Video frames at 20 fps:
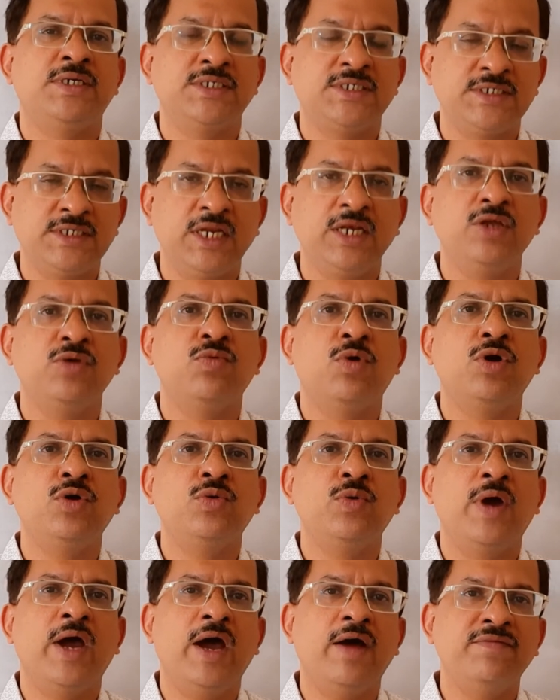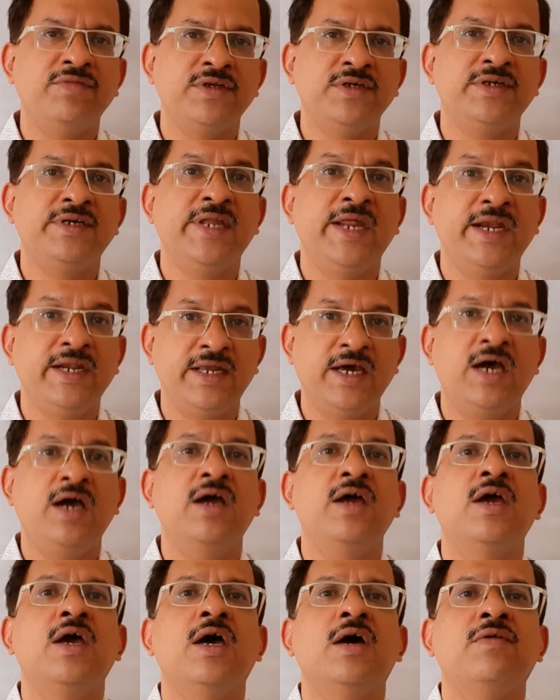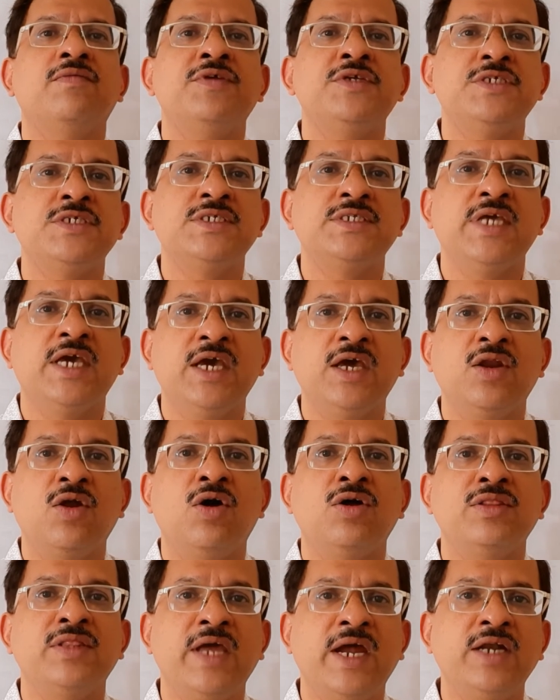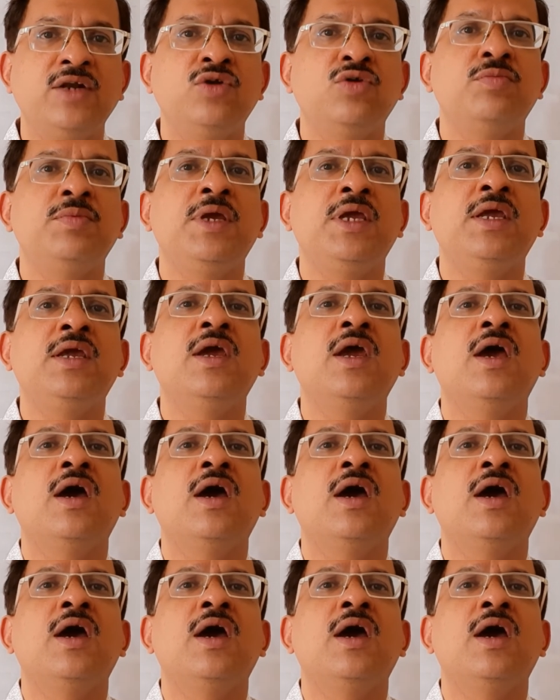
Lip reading: still you want to have the data which is there on that to be